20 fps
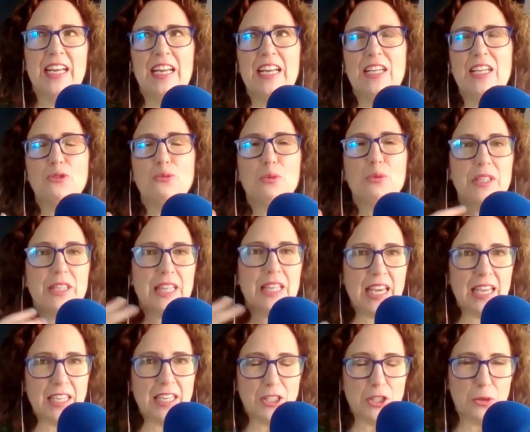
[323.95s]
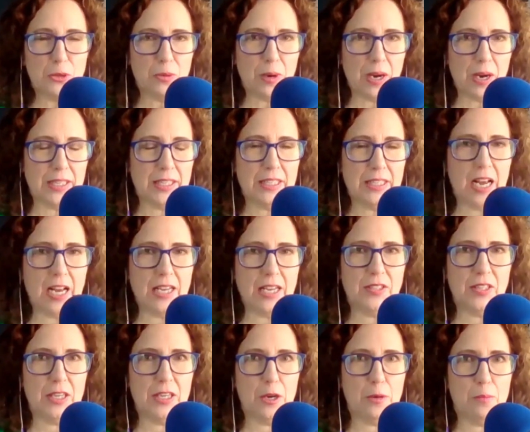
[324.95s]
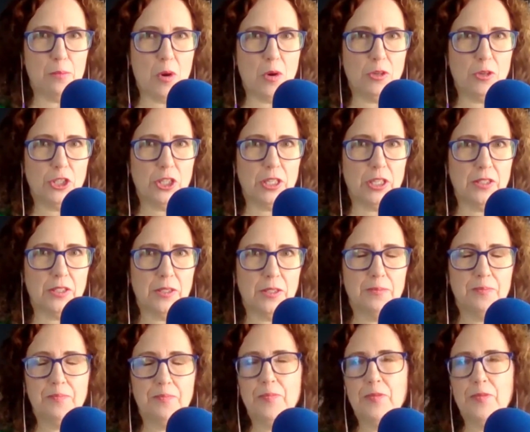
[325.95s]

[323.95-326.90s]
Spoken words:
is related to recognizing emotions.